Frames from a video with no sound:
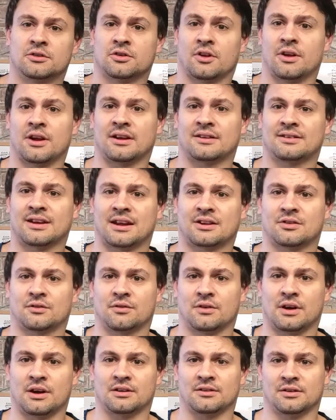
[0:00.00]
So the next
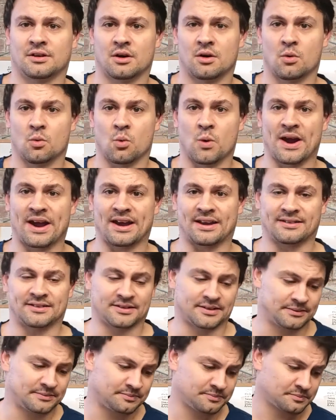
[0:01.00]
category is
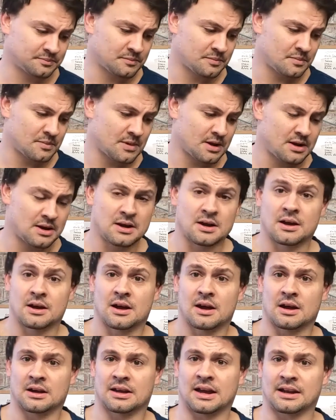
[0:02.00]
weight.
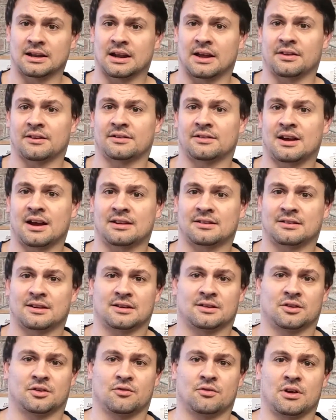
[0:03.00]
Again, like the size
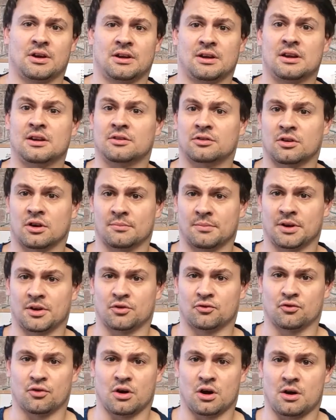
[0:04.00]
category, it is going to be a
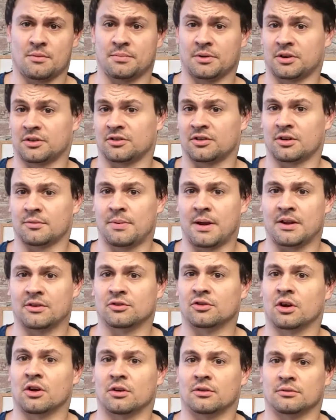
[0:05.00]
draw because it
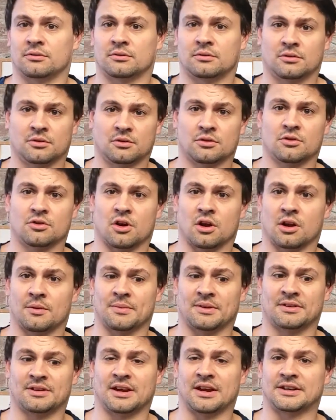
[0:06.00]
depends on your
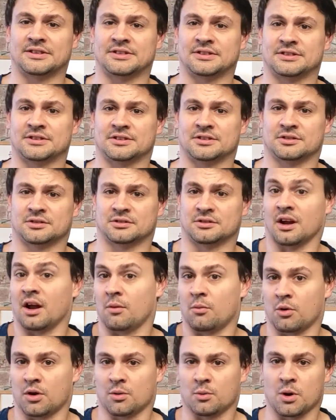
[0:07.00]
limitations
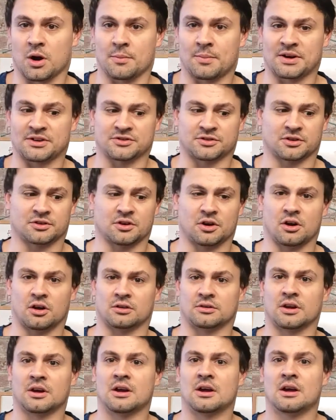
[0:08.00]
and what your workbench can
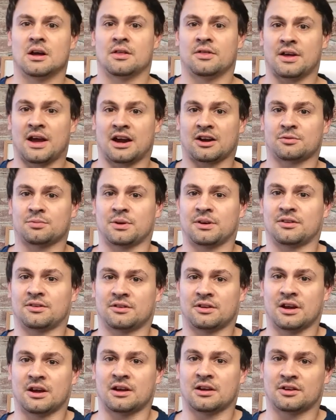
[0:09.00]
hold. The
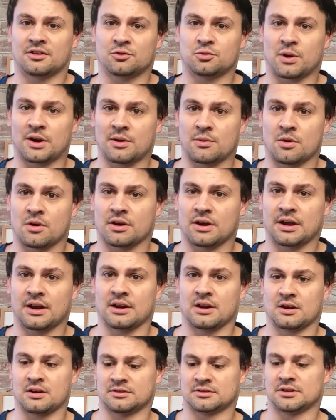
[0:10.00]
Axminster is 21
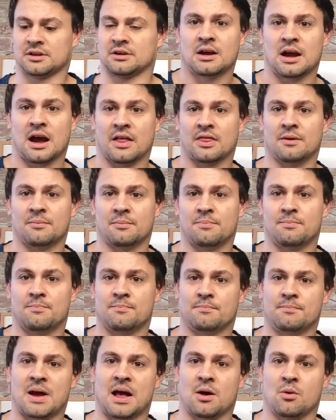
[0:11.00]
kilos and the
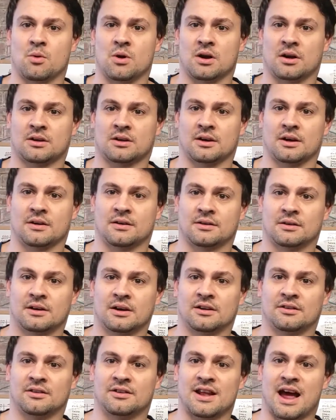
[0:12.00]
Metalworker
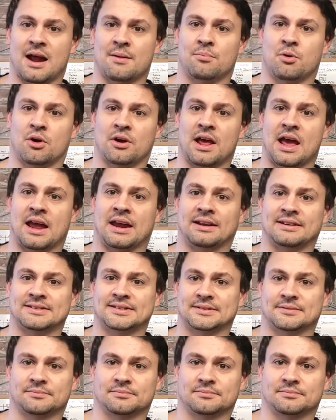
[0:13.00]
is 9.8.